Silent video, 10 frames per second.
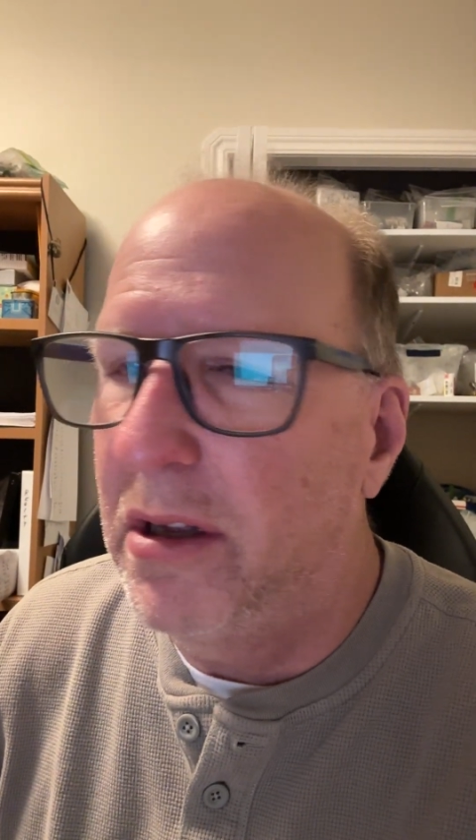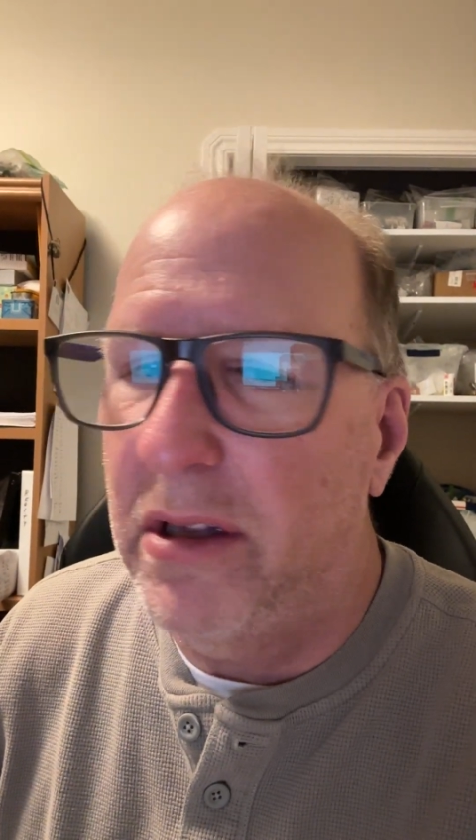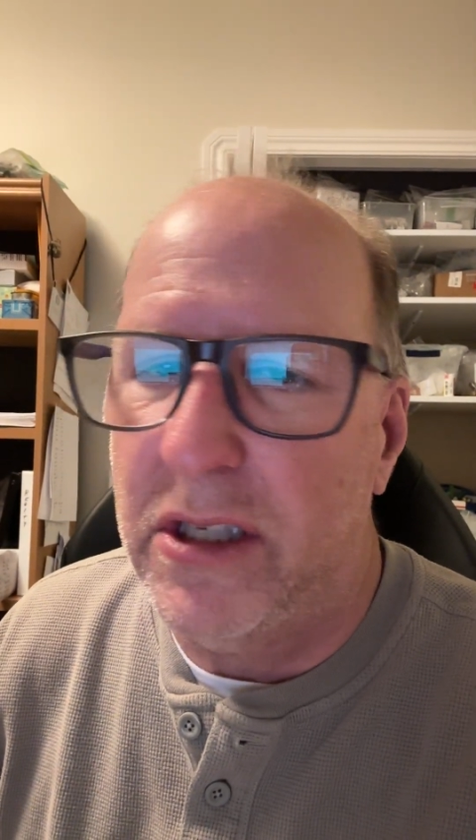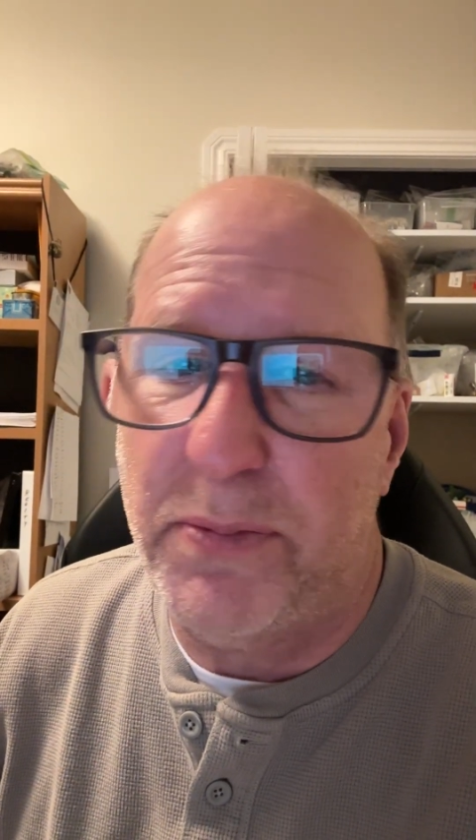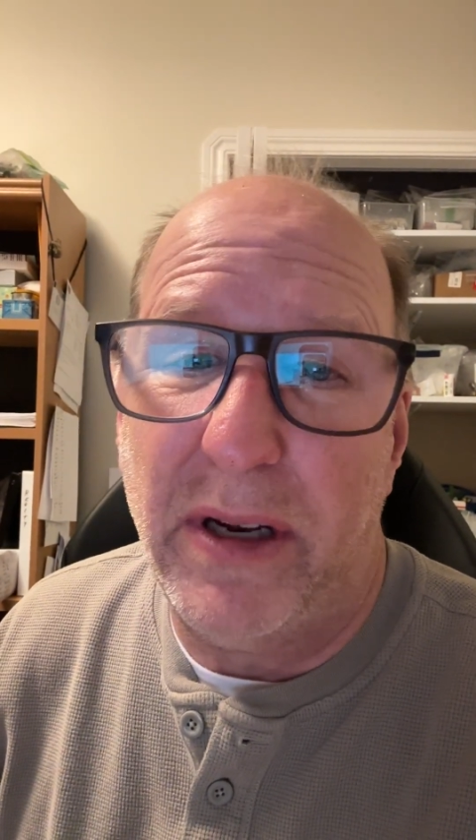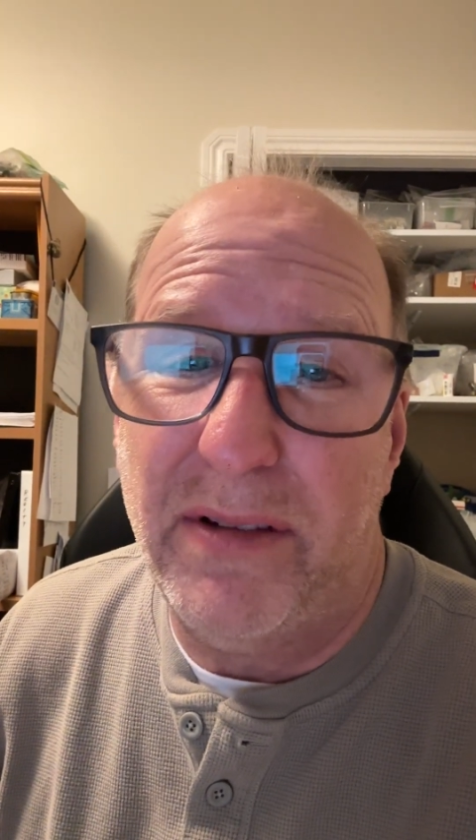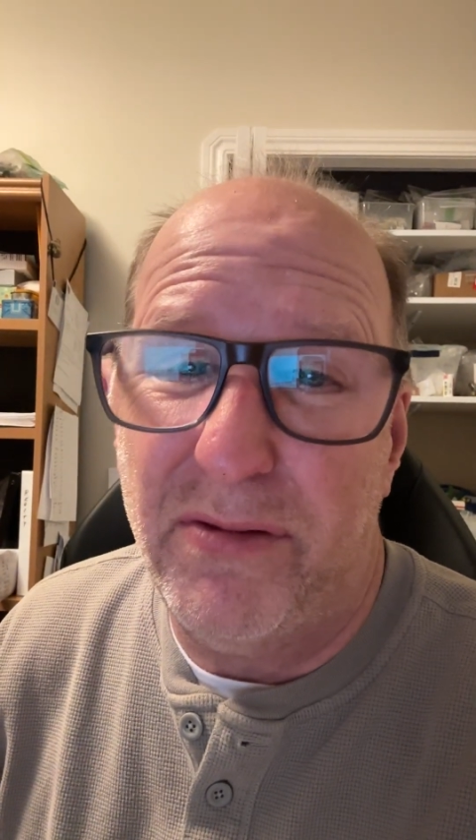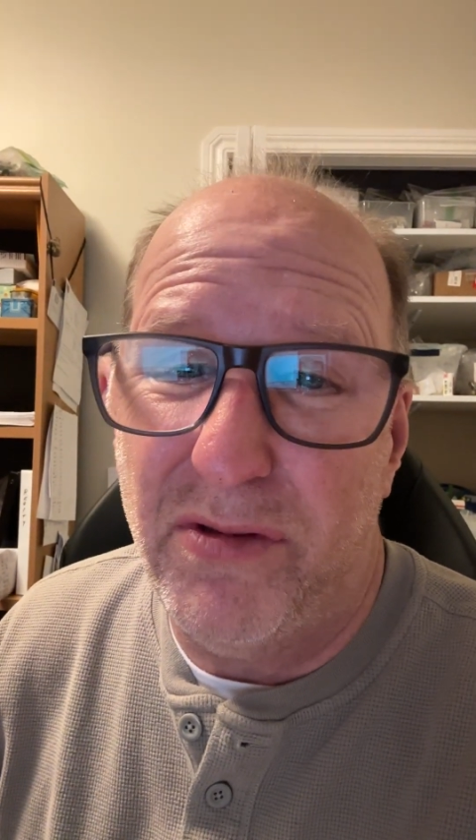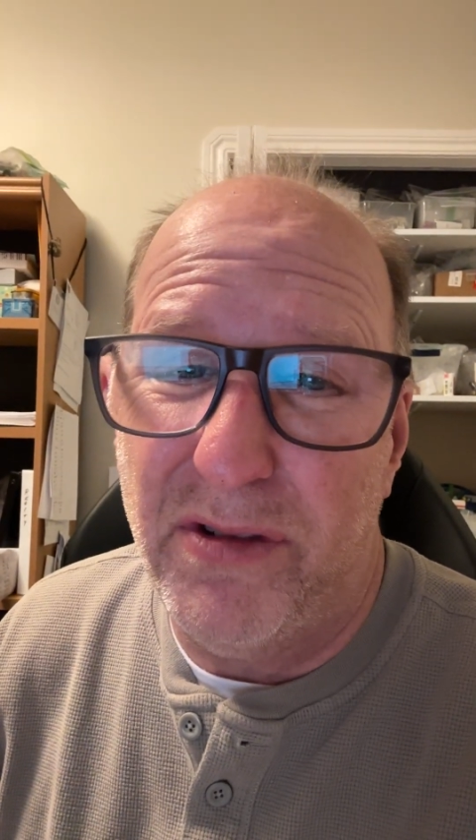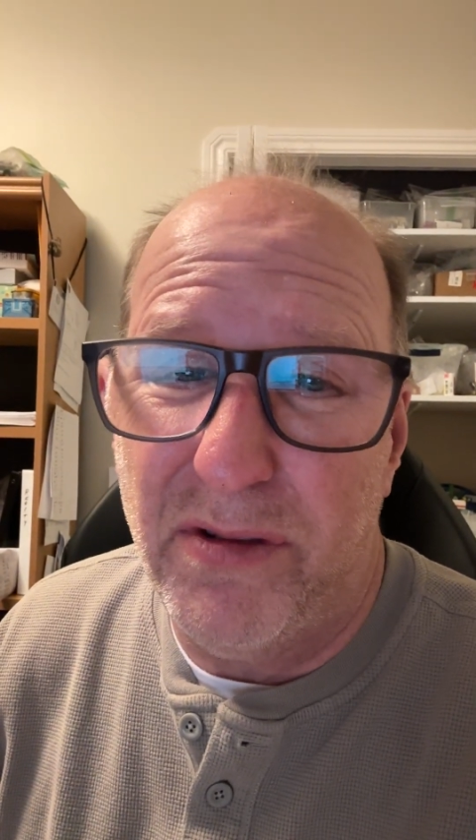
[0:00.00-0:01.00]
that's been
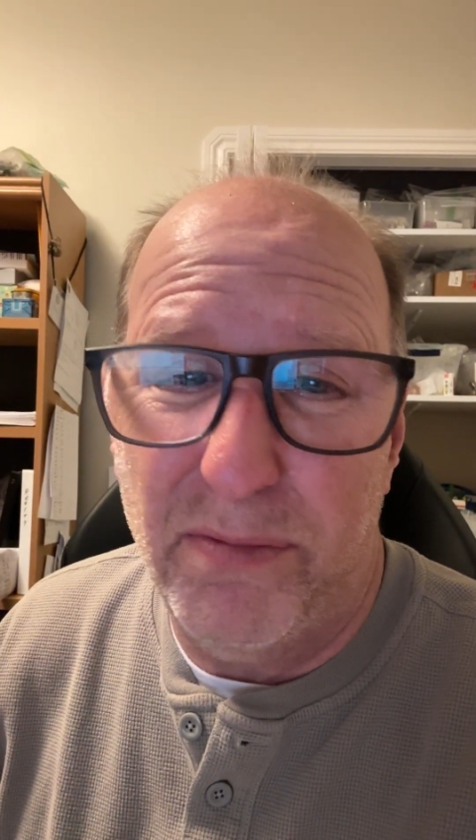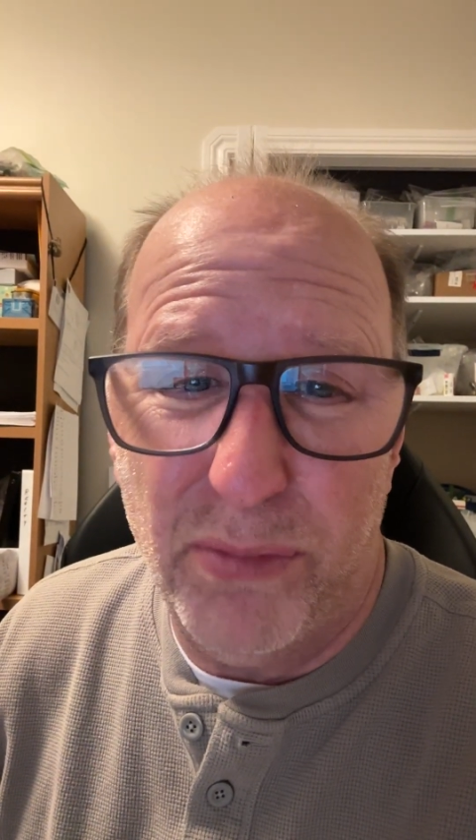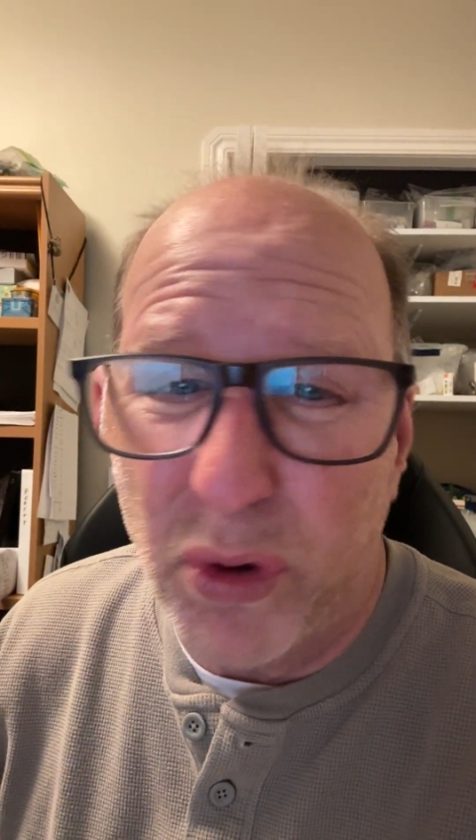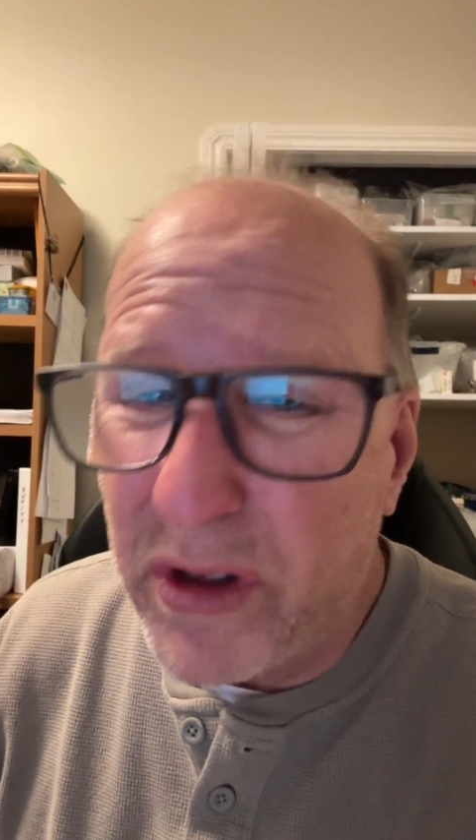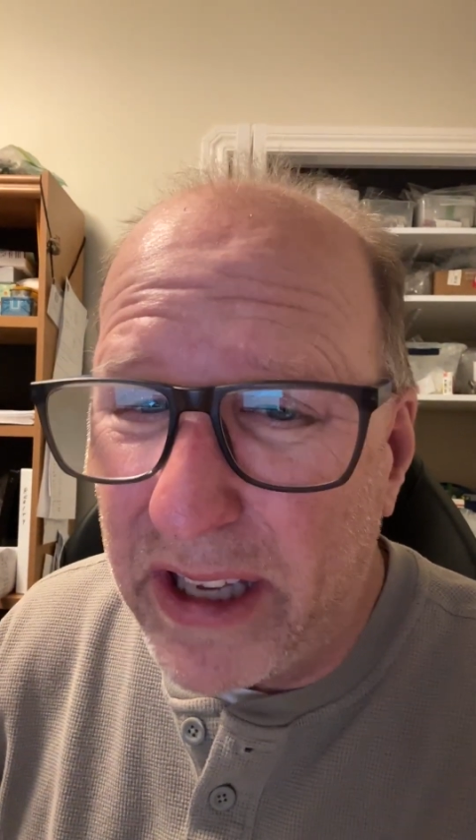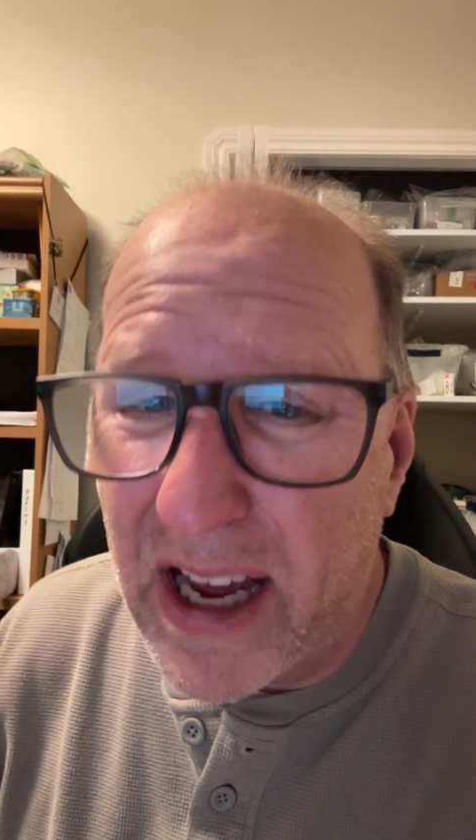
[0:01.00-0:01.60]
brutally